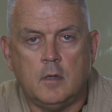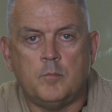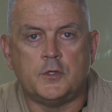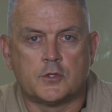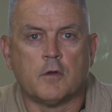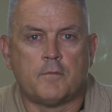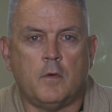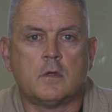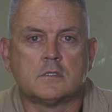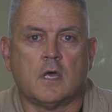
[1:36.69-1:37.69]
be sure to
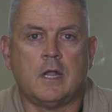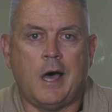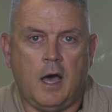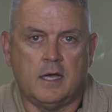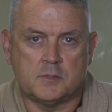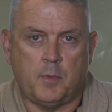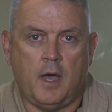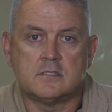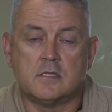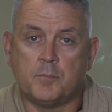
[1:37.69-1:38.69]
focus on hot
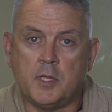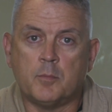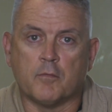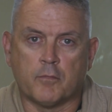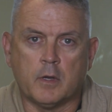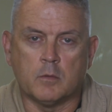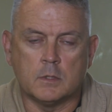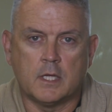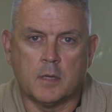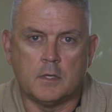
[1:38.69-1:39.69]
spots that people
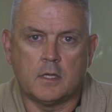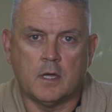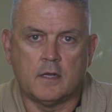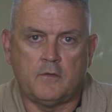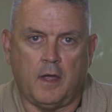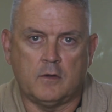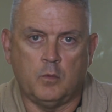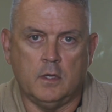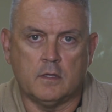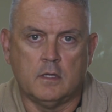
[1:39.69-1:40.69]
frequently come into contact
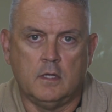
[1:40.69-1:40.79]
with,